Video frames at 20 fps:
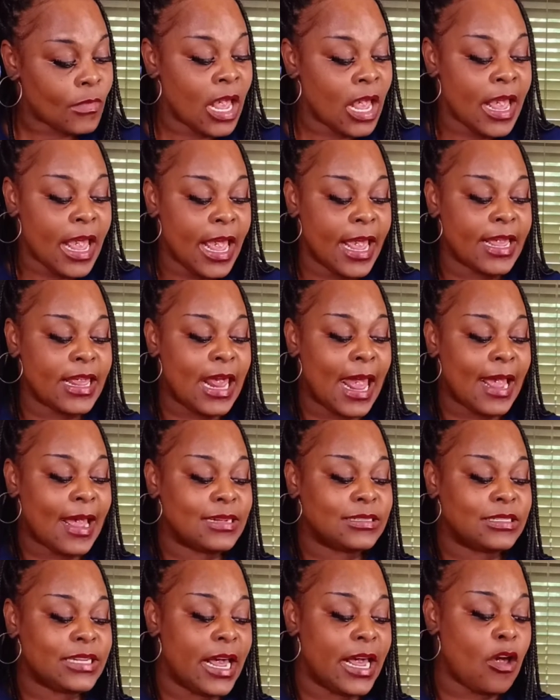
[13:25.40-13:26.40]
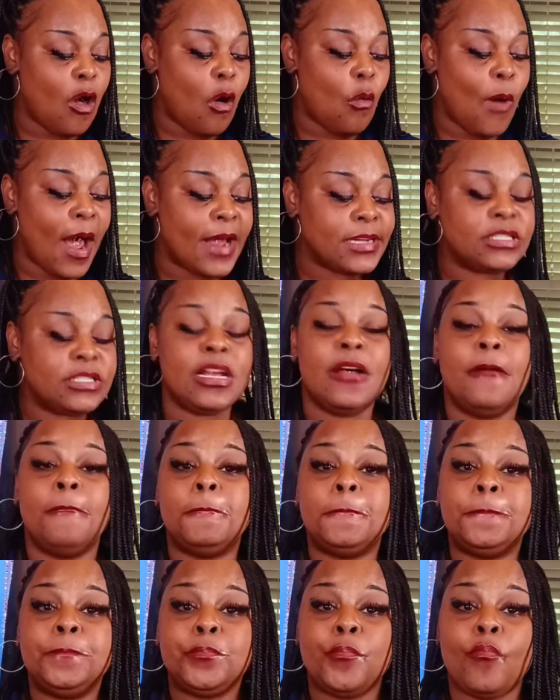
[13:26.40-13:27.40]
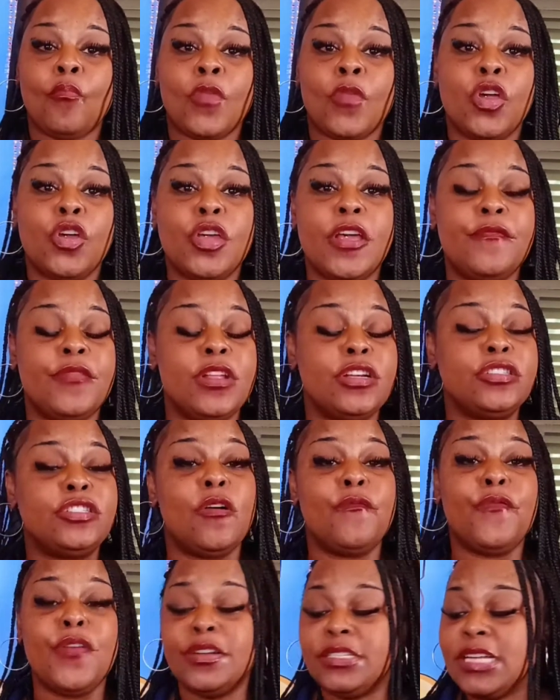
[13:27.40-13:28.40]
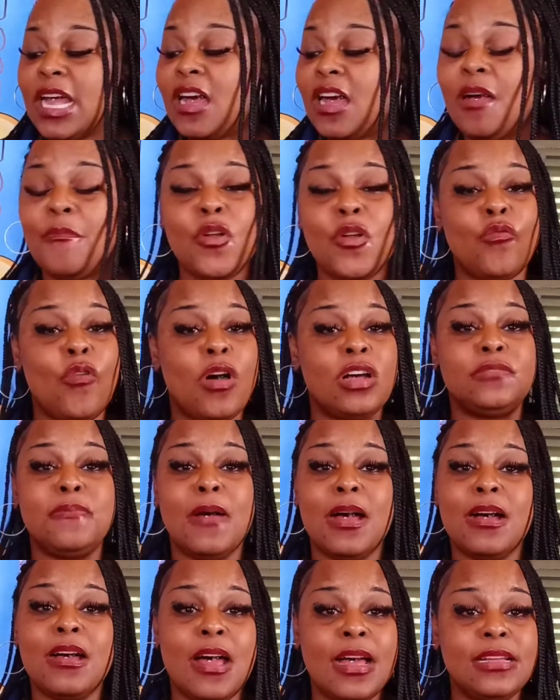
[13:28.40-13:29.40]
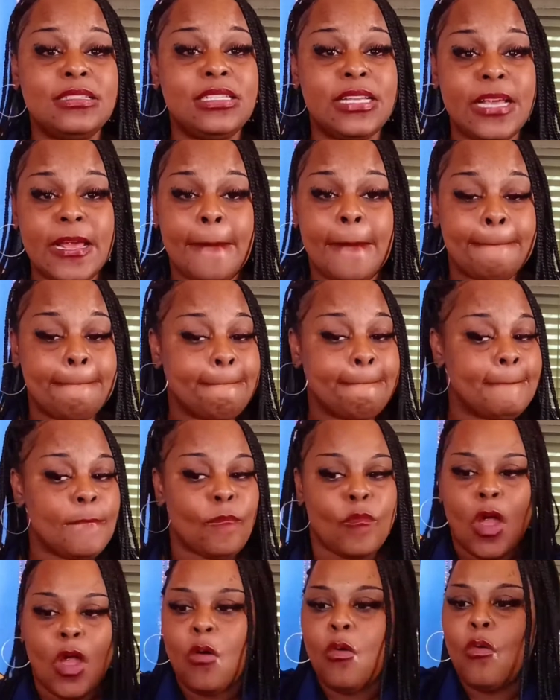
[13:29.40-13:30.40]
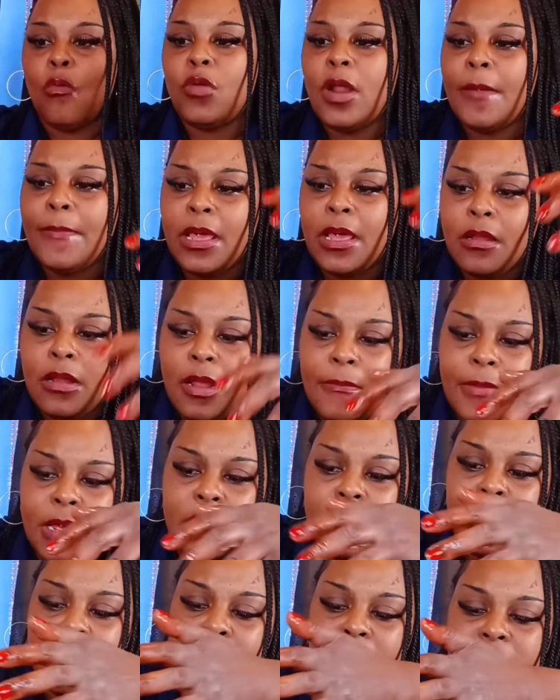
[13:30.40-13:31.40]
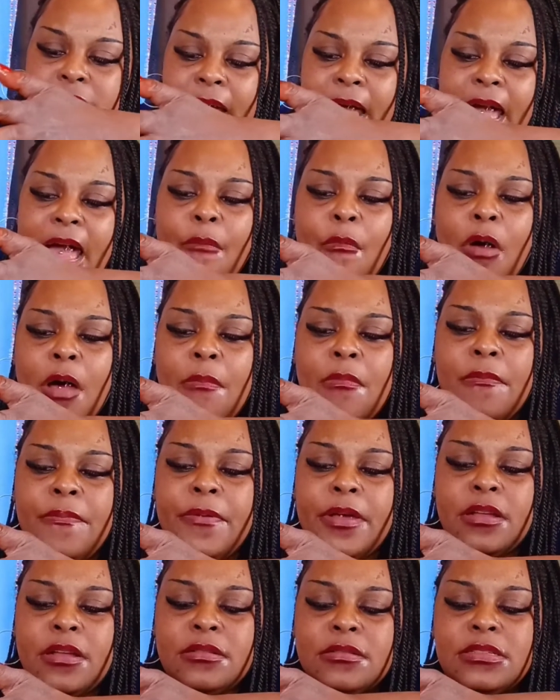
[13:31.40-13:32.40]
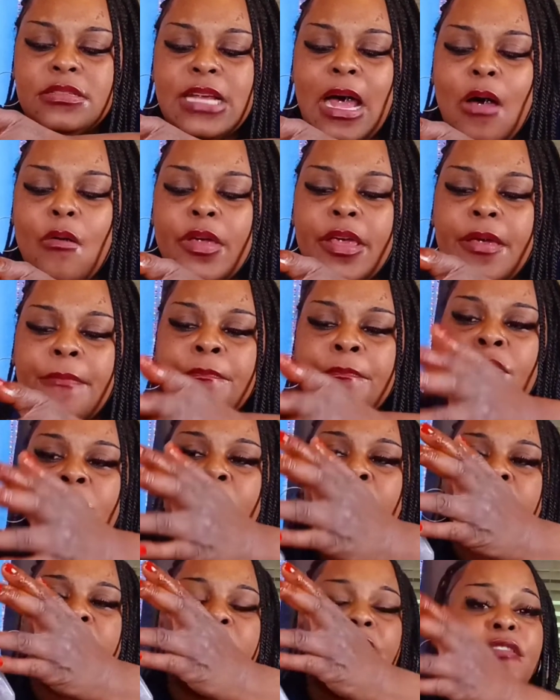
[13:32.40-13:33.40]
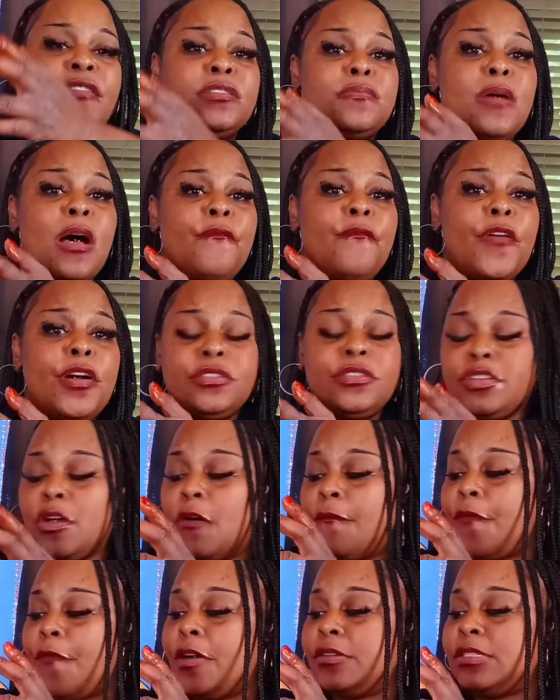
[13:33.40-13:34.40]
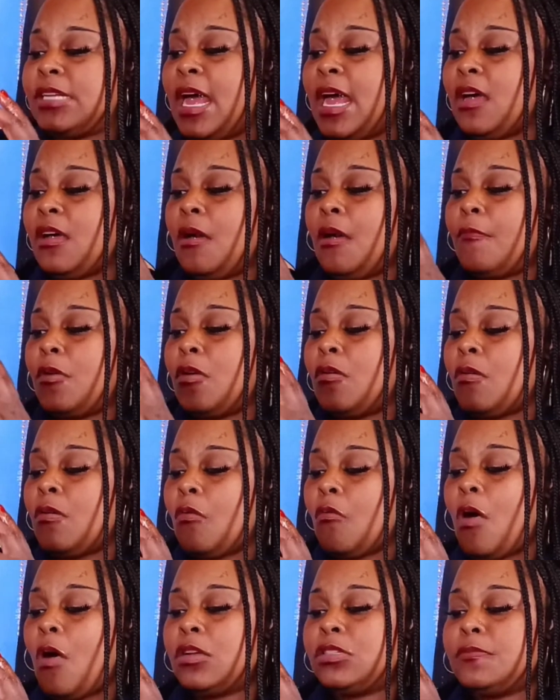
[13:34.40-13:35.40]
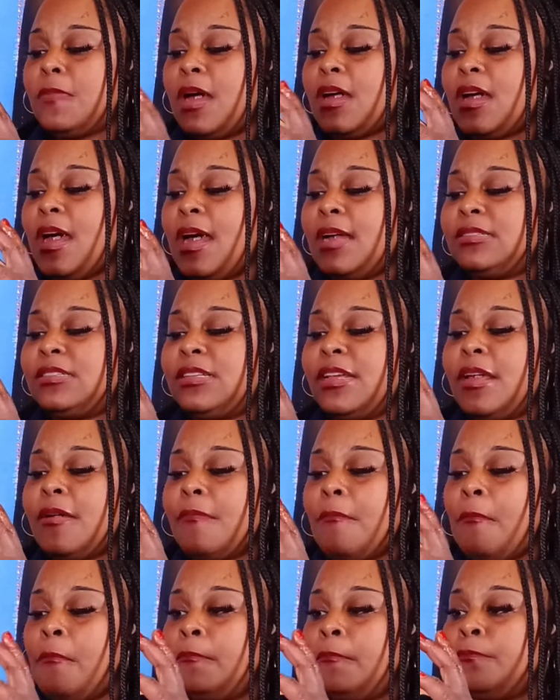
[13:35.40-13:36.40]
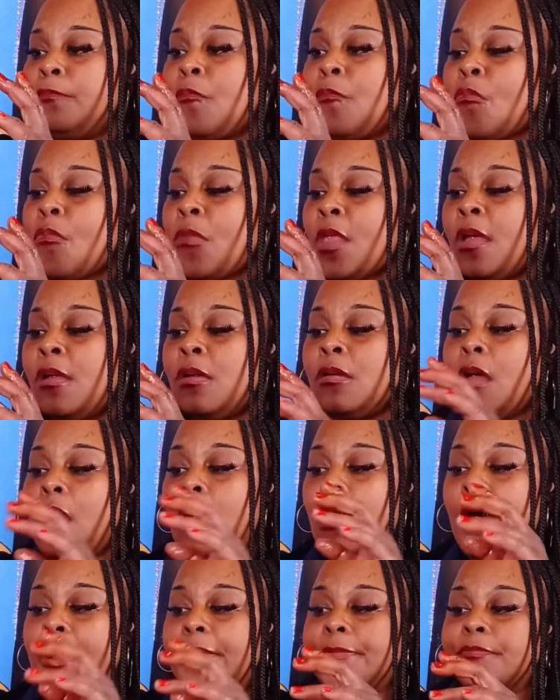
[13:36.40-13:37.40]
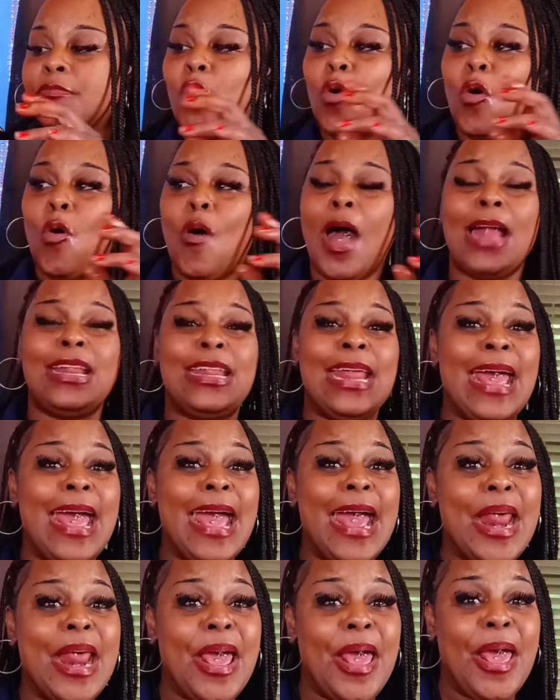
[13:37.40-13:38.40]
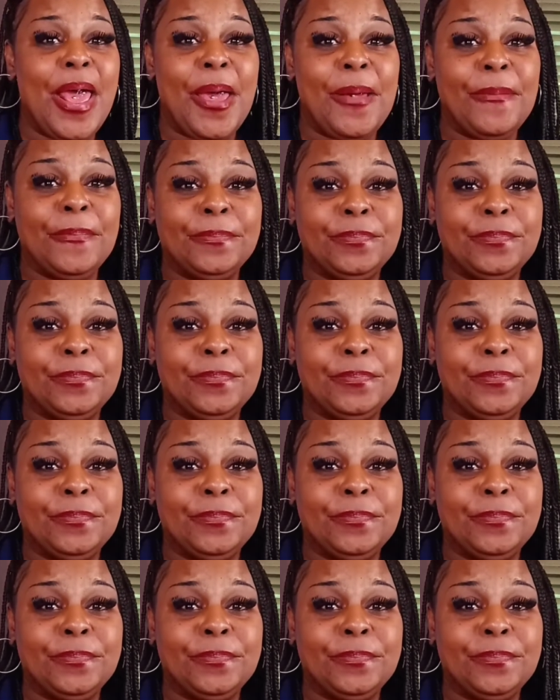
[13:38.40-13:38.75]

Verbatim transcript: And like I say, go watch. If this your first time coming across my content. Oh, let me let me get the time while I'm up here talking. If it's my first, your first time coming across my content, um, oh, I did it.